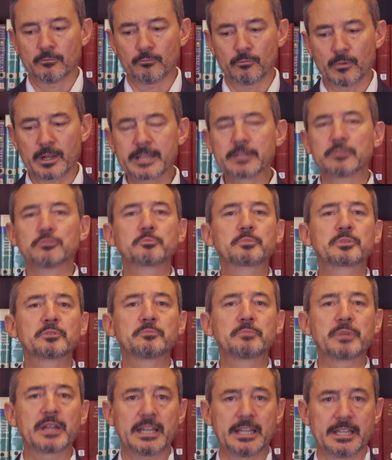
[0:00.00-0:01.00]

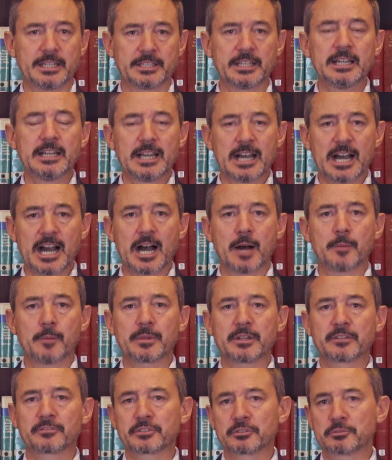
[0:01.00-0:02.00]
ill-prepared Army
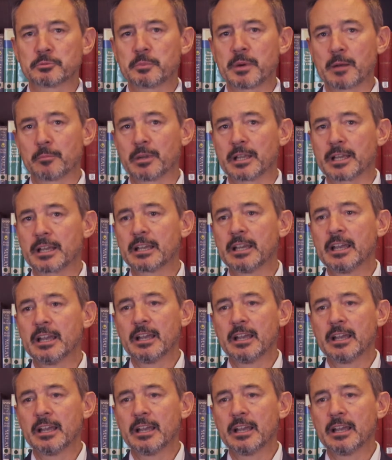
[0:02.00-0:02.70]
of the Republic,